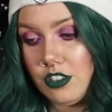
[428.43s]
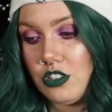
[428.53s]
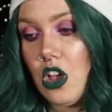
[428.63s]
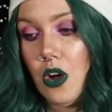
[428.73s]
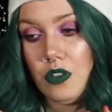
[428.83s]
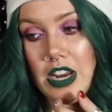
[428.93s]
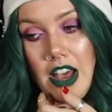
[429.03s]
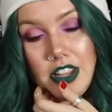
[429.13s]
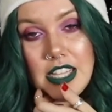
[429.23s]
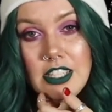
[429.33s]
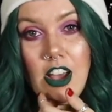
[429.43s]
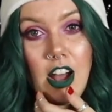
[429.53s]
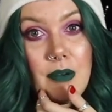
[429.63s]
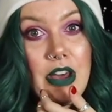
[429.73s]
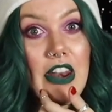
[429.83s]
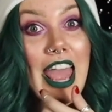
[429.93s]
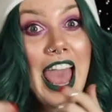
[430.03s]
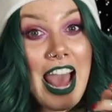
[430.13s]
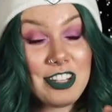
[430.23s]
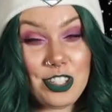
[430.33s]
So now let's talk about
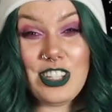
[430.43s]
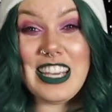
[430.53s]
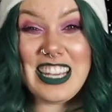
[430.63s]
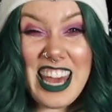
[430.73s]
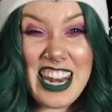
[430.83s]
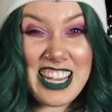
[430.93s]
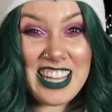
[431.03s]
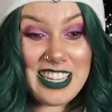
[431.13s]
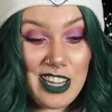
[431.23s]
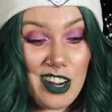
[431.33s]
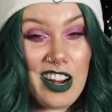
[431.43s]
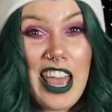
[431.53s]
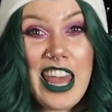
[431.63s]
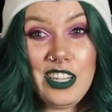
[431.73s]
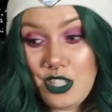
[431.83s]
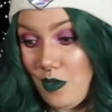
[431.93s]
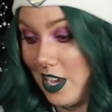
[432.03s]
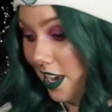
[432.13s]
actually getting in here and doing